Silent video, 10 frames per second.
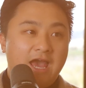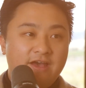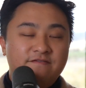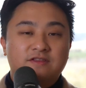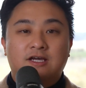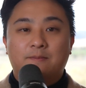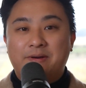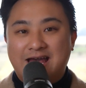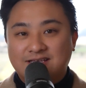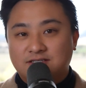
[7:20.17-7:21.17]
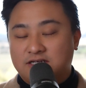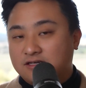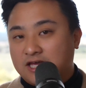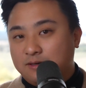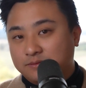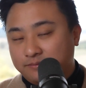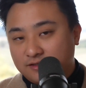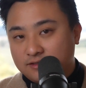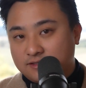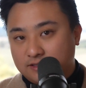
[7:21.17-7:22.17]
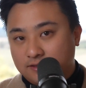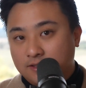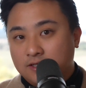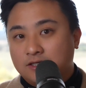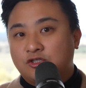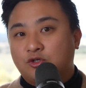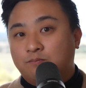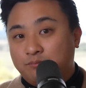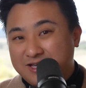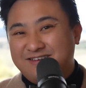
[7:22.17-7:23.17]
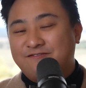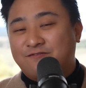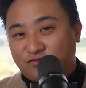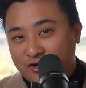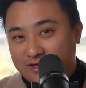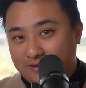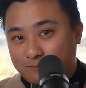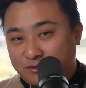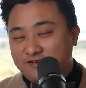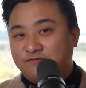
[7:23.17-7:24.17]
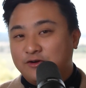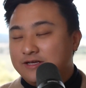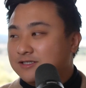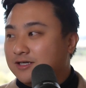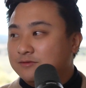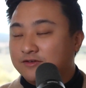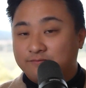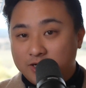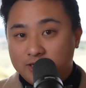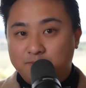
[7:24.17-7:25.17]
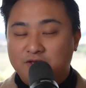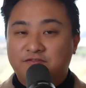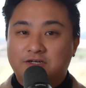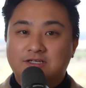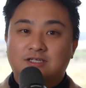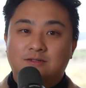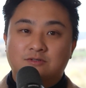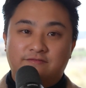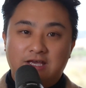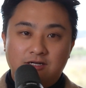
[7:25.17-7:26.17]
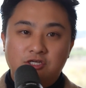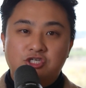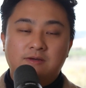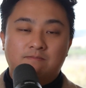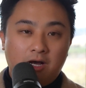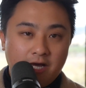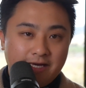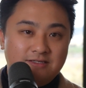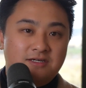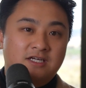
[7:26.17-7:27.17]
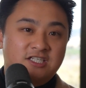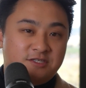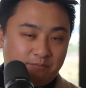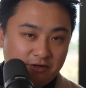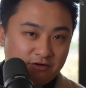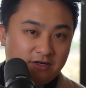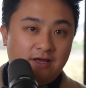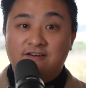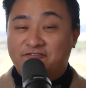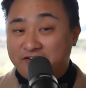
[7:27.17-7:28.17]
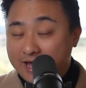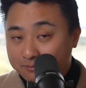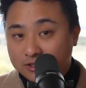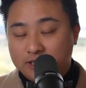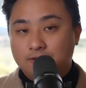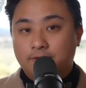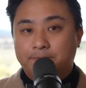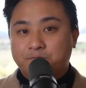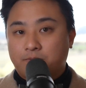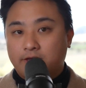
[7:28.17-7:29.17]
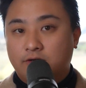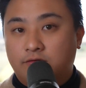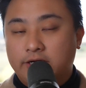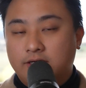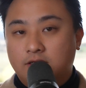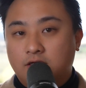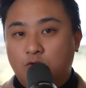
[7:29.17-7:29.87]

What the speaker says: have the capacity, the capability to be free. Be free in terms of money, be free in terms of energy, mind, spirit, family, right?